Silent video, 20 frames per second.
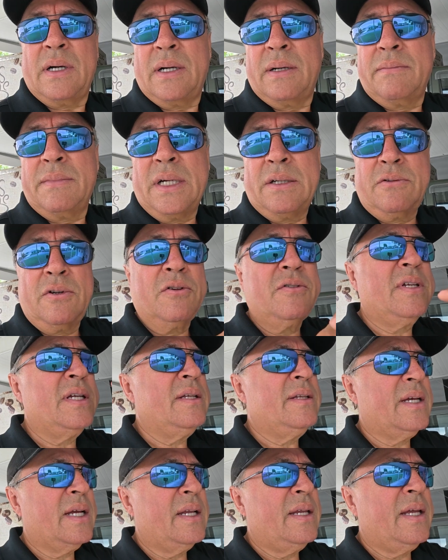that roasting
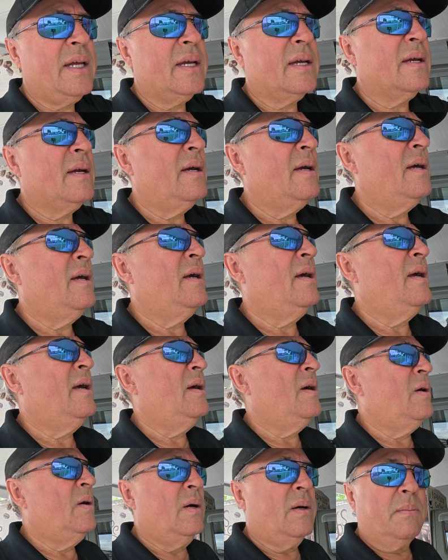technique.
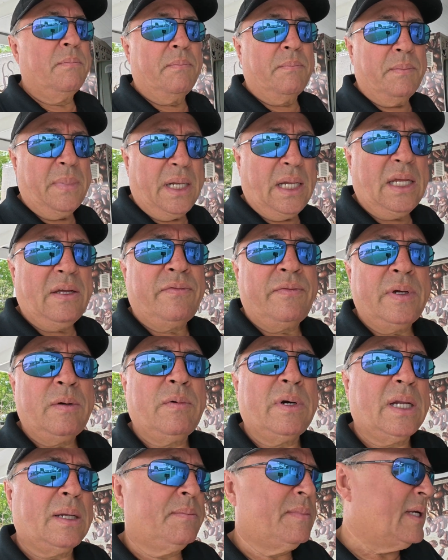Believe me
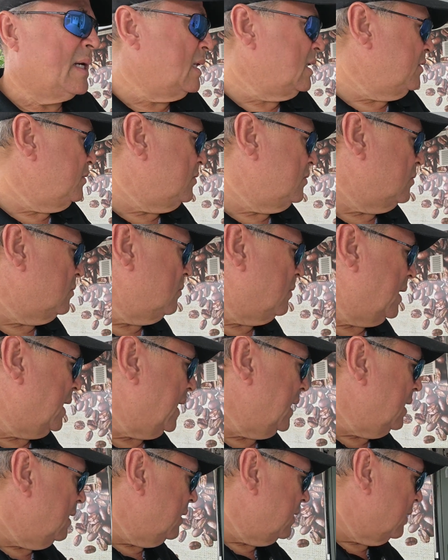when I'm telling you, what I